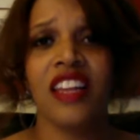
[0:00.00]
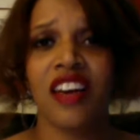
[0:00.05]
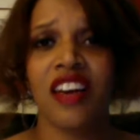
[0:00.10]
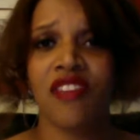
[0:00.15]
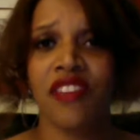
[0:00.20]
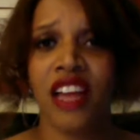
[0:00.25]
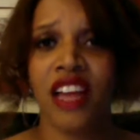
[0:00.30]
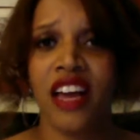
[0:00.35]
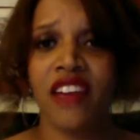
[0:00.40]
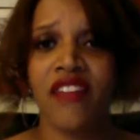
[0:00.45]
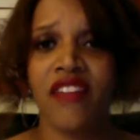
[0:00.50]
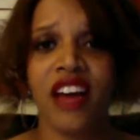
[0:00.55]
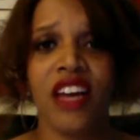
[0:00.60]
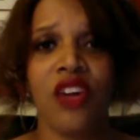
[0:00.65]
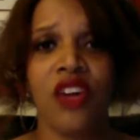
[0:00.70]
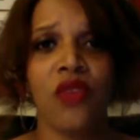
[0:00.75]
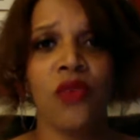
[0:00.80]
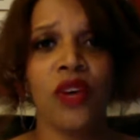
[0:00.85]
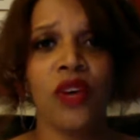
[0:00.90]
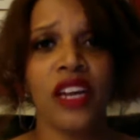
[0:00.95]
life. I
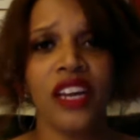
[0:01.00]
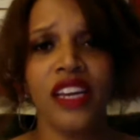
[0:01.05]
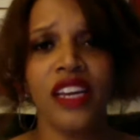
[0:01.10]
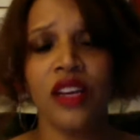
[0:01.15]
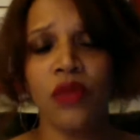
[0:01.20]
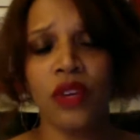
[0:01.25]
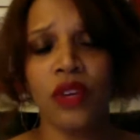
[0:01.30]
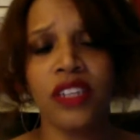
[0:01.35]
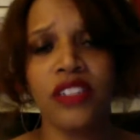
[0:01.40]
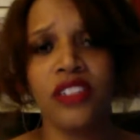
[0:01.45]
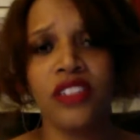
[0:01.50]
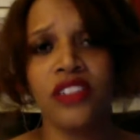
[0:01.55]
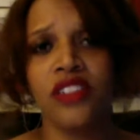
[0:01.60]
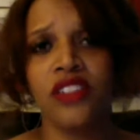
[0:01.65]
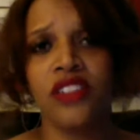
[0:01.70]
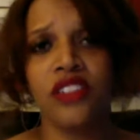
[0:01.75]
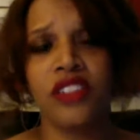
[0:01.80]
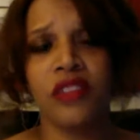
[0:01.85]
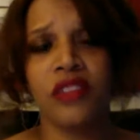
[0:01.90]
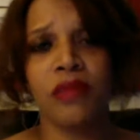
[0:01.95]
don't want anyone
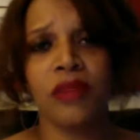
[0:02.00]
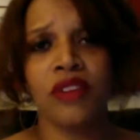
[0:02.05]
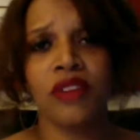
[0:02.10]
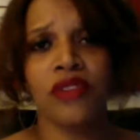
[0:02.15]
to be